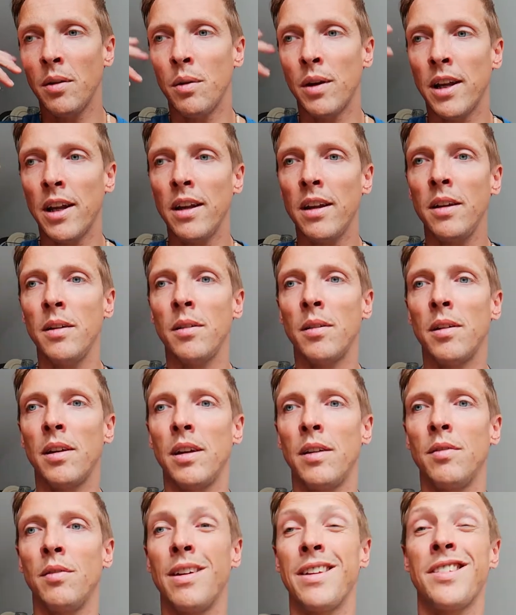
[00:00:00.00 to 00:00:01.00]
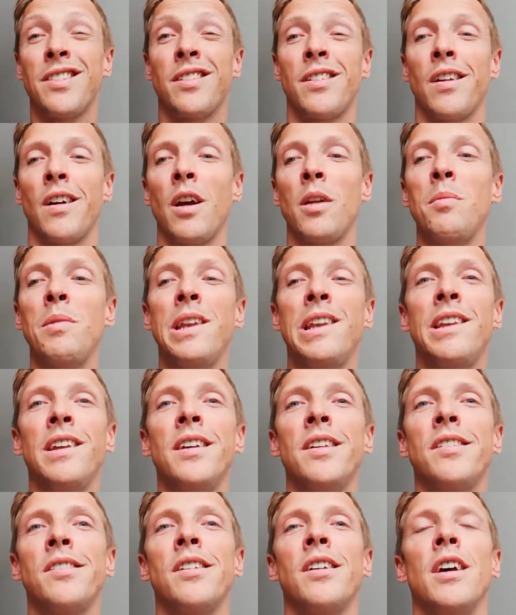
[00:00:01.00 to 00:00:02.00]
when I invest time in
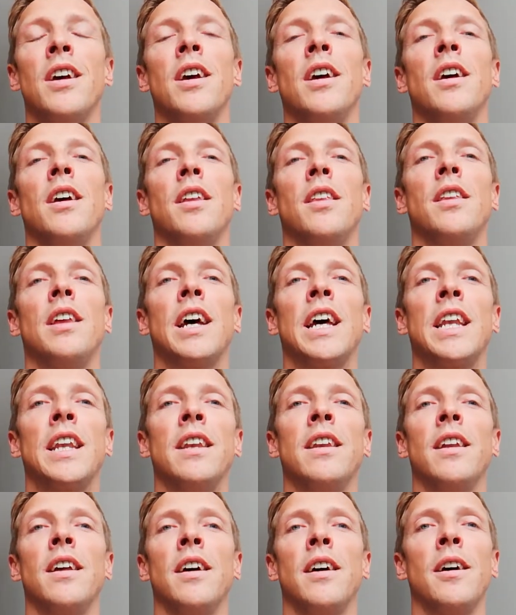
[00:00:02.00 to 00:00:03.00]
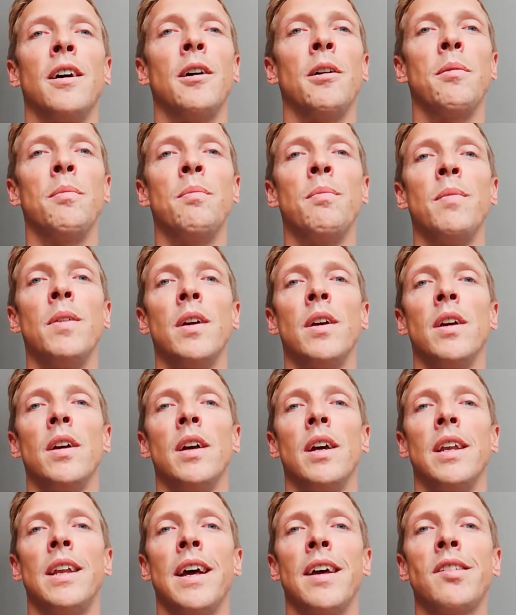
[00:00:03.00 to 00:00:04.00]
this, then
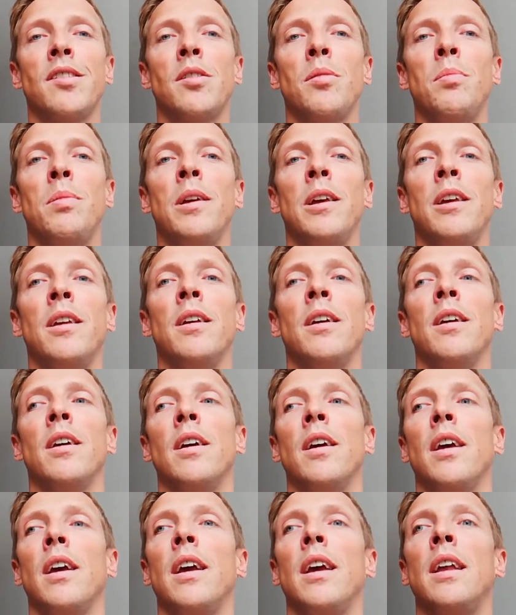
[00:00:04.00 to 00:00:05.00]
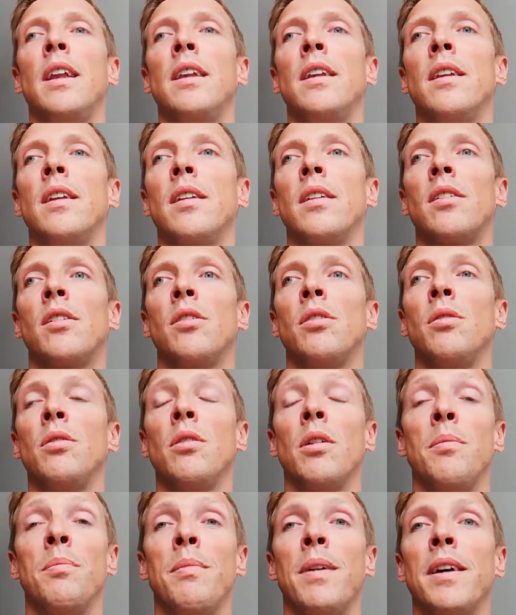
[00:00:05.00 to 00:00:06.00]
it has to be into
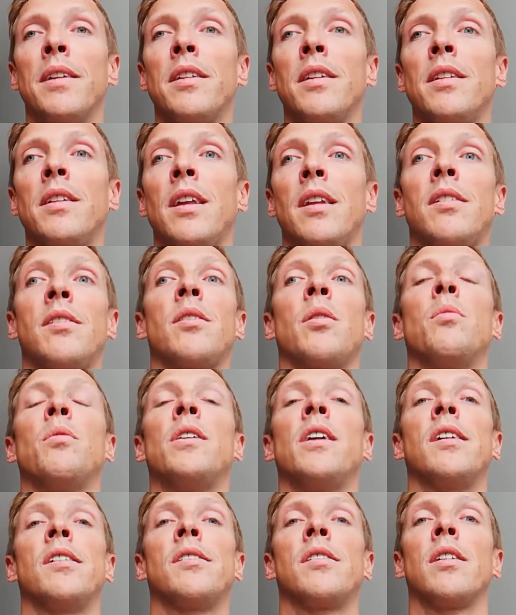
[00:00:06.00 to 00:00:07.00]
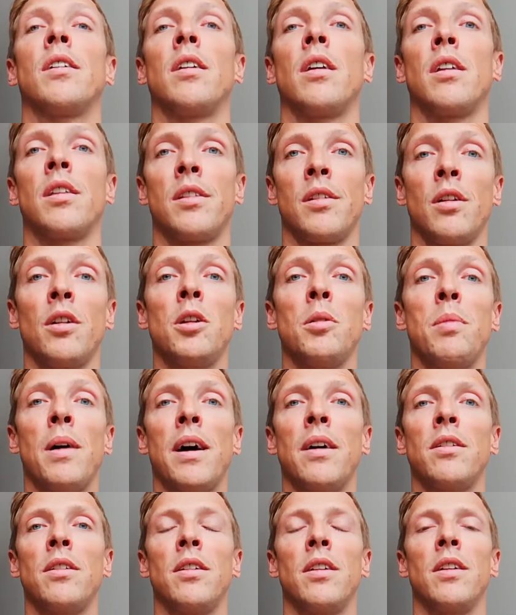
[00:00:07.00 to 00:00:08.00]
a method that someone has thought
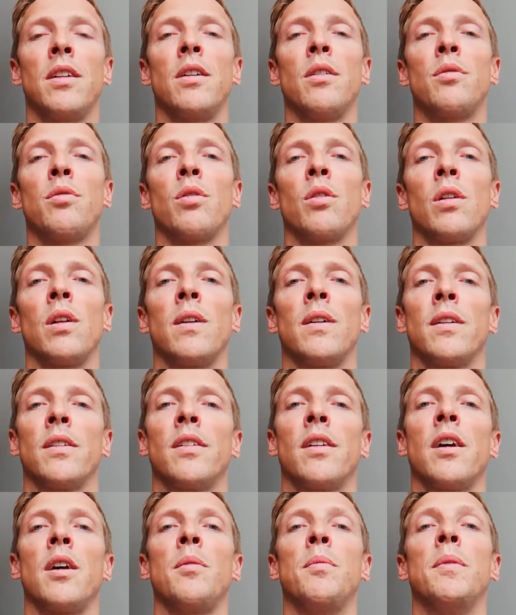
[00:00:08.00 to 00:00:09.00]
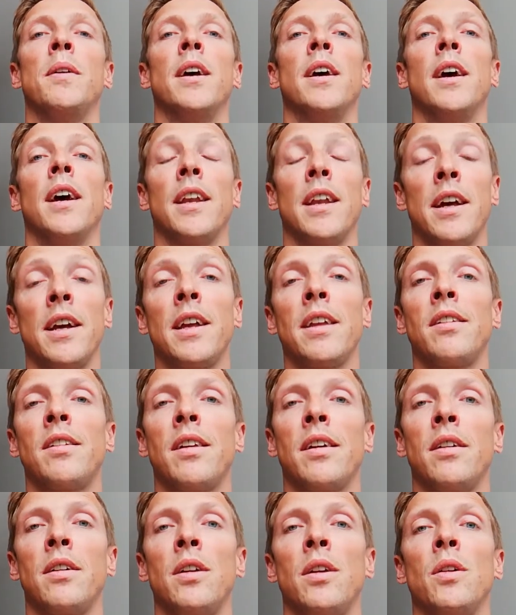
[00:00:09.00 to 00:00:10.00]
about, for a long time. And I can
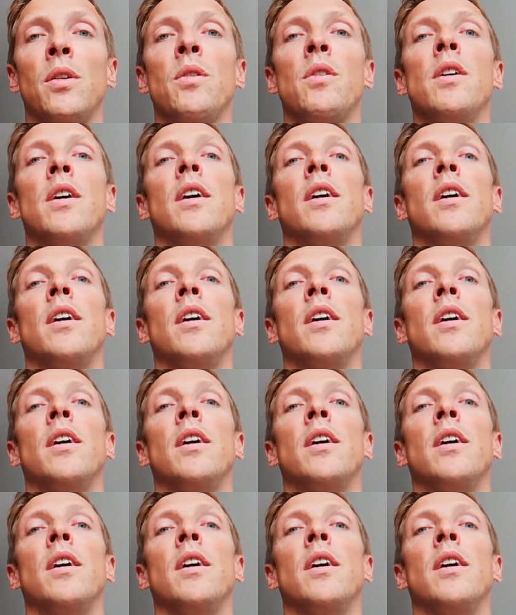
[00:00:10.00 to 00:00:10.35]
tell you,